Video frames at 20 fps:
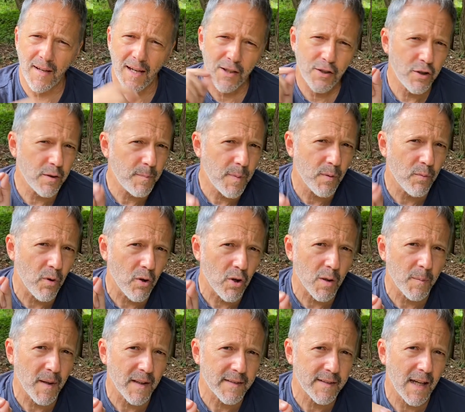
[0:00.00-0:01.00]
I could be wrong
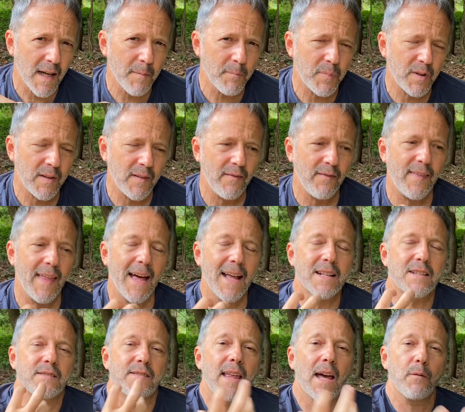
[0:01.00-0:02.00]
about that, but
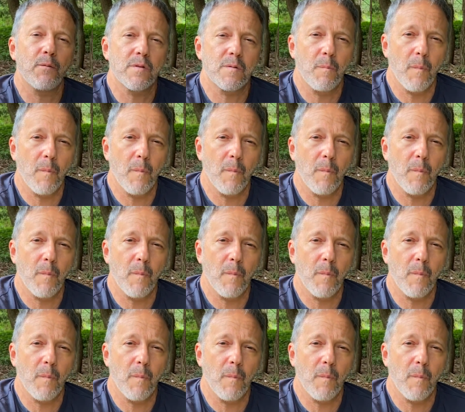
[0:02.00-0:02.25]
that was